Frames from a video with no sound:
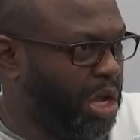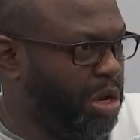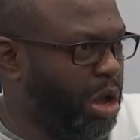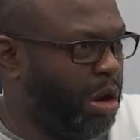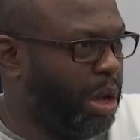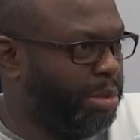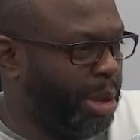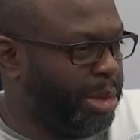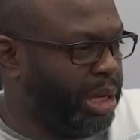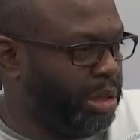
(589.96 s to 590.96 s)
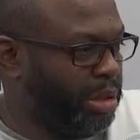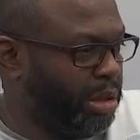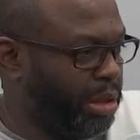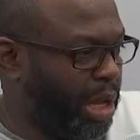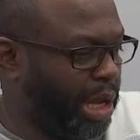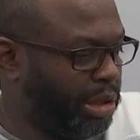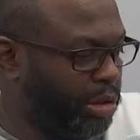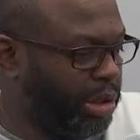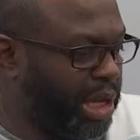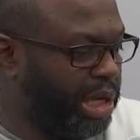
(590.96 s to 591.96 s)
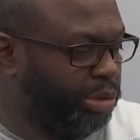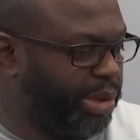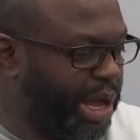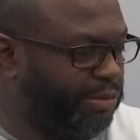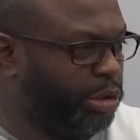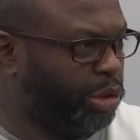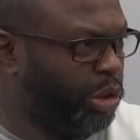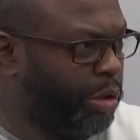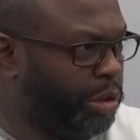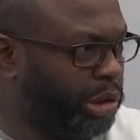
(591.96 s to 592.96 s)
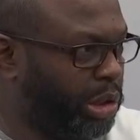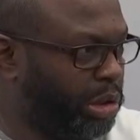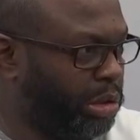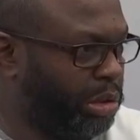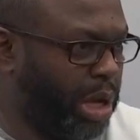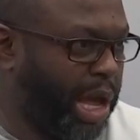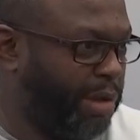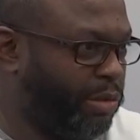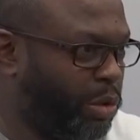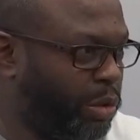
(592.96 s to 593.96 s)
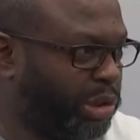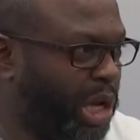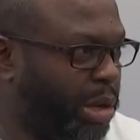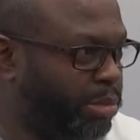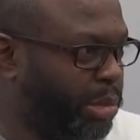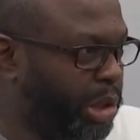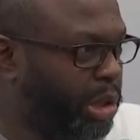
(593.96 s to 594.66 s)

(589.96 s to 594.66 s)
No, I mean, I look at it as we have two starters. I have the whole time.